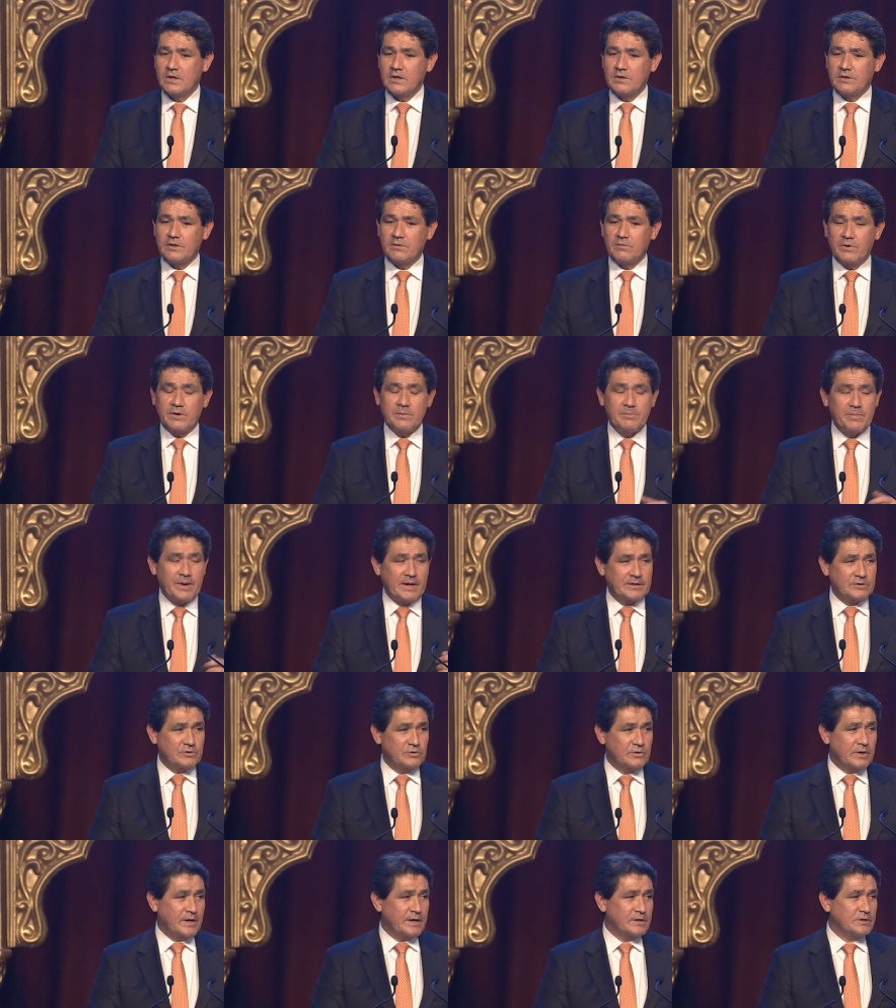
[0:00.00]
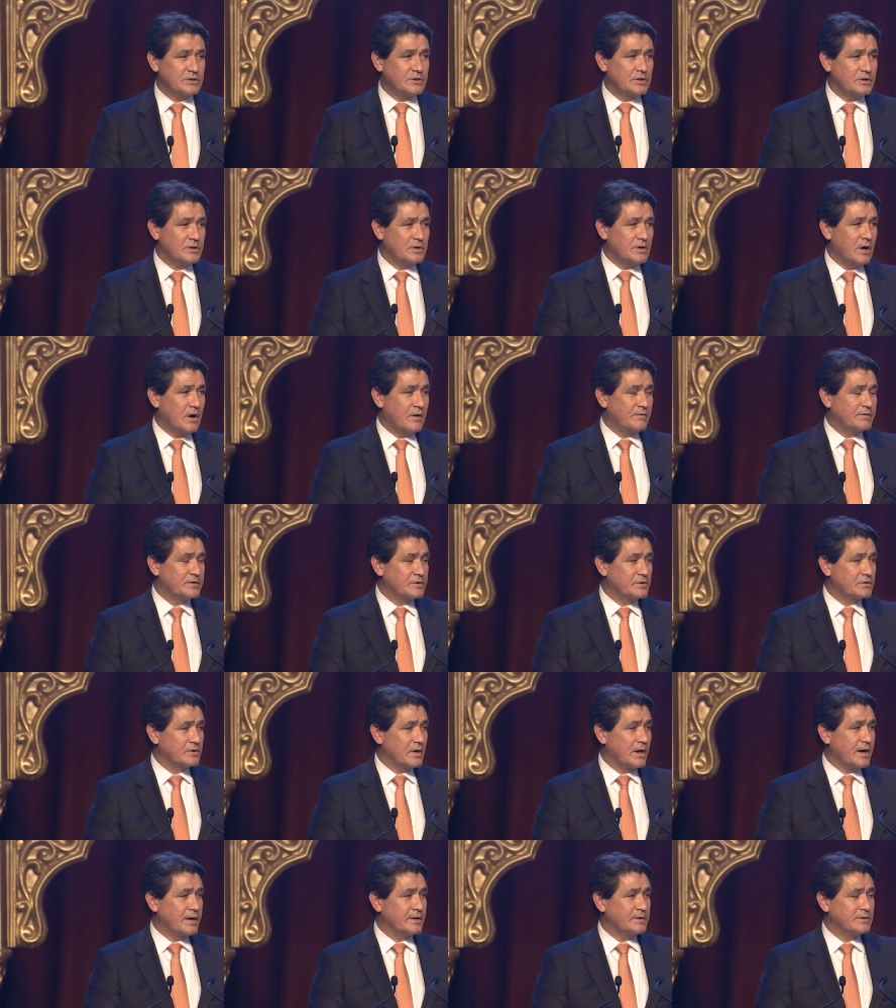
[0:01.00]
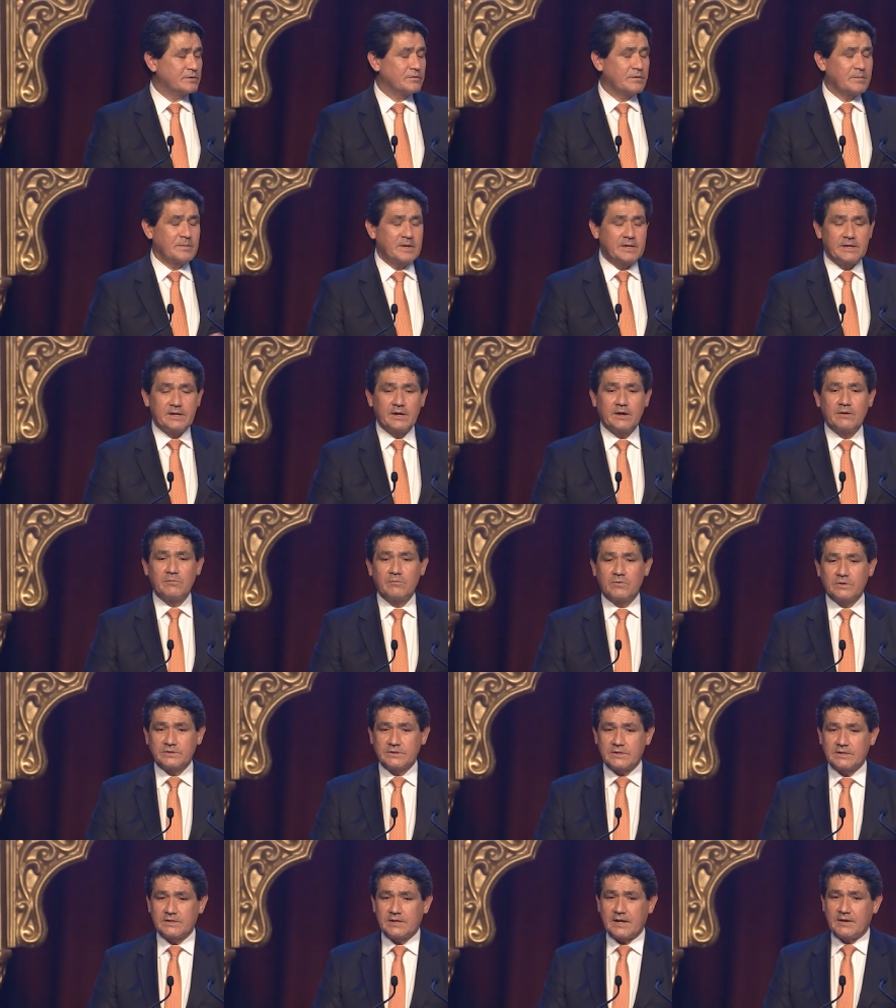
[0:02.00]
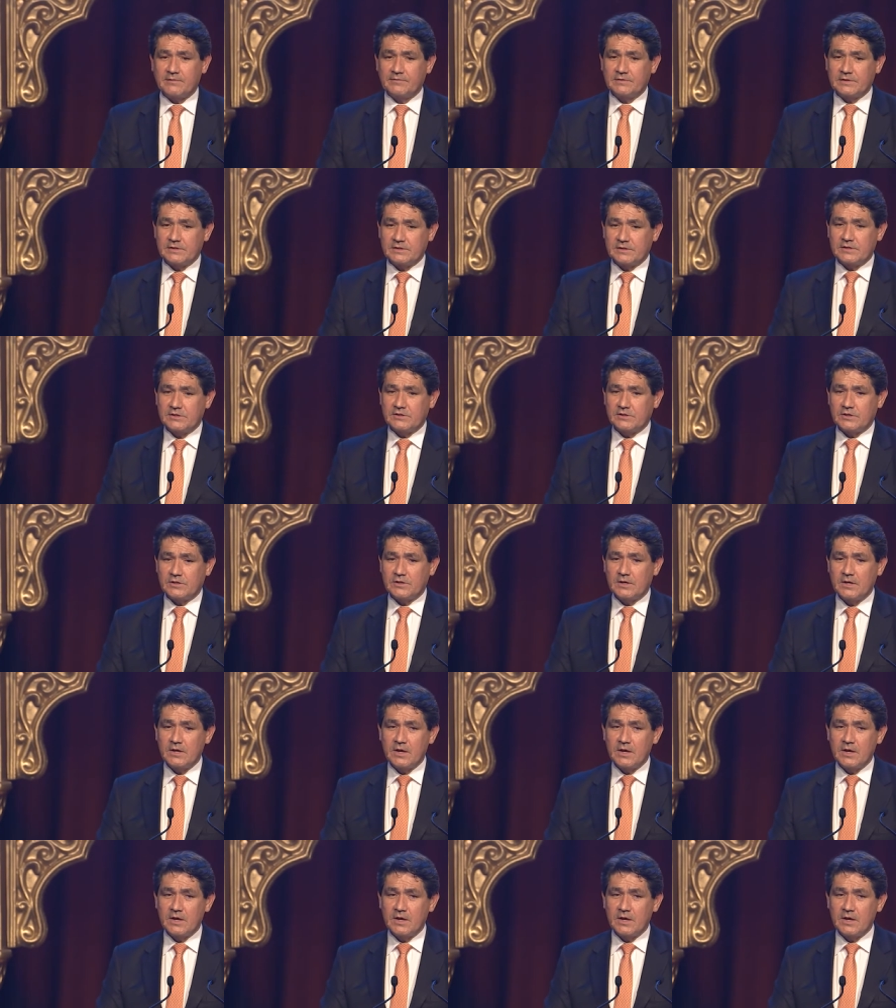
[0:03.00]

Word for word: the repatriation of Australians from India was a tough decision.